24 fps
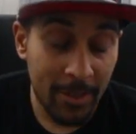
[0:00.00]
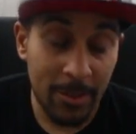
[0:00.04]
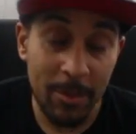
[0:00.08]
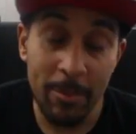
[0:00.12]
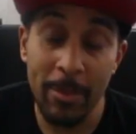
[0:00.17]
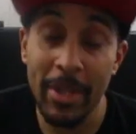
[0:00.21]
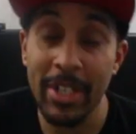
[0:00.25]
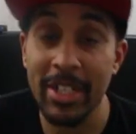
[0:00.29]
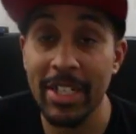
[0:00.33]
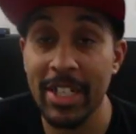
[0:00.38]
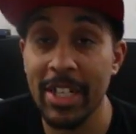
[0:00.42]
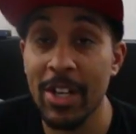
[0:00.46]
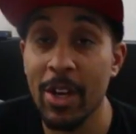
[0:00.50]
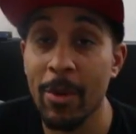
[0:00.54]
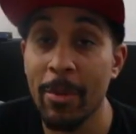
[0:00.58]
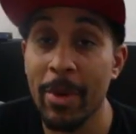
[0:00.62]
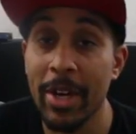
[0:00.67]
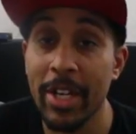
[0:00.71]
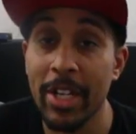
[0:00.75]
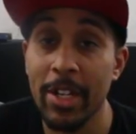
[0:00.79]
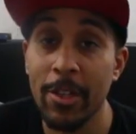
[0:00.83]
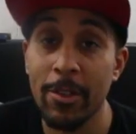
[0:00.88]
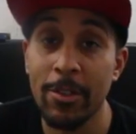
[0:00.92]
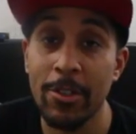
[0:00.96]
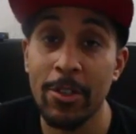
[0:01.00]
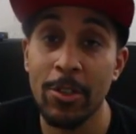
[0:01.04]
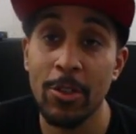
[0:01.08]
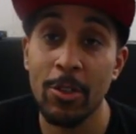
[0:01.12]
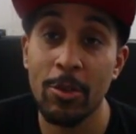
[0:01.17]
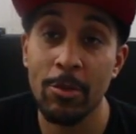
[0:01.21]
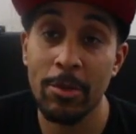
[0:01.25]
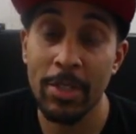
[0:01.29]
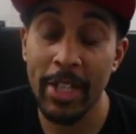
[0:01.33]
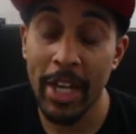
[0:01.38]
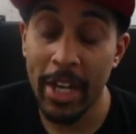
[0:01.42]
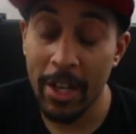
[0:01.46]
especially on my
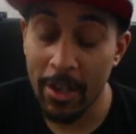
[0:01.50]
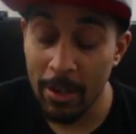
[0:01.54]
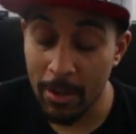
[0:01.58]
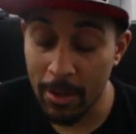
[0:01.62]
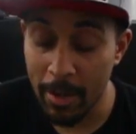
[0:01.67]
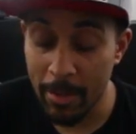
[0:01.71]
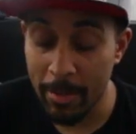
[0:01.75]
YouTube channel.